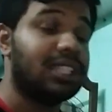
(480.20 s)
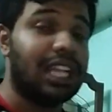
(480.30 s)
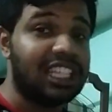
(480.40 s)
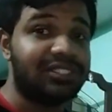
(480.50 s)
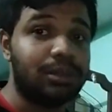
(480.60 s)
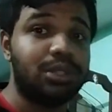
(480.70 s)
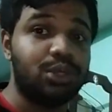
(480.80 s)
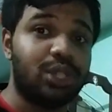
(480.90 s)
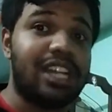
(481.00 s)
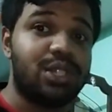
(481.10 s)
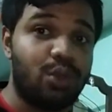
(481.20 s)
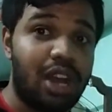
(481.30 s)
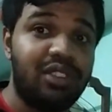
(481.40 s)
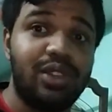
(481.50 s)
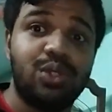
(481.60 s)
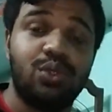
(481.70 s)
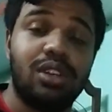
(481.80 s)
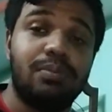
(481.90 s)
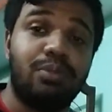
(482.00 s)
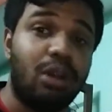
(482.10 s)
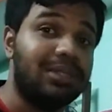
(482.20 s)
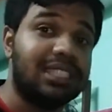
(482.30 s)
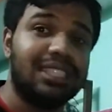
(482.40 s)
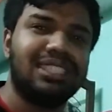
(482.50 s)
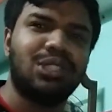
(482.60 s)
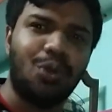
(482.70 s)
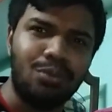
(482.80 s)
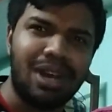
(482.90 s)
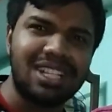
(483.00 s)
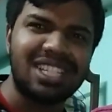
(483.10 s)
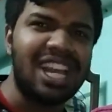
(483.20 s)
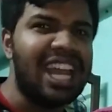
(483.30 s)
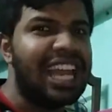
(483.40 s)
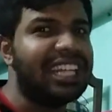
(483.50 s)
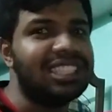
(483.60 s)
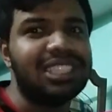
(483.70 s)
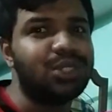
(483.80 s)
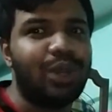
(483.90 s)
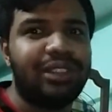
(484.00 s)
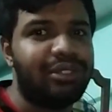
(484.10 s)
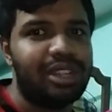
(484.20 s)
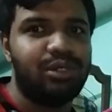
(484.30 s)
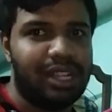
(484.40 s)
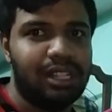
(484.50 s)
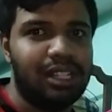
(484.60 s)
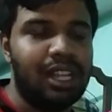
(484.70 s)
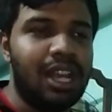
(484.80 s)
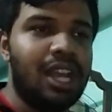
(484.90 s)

the last film, Suicide Squad, which was promised us so much, it didn't quite fare well.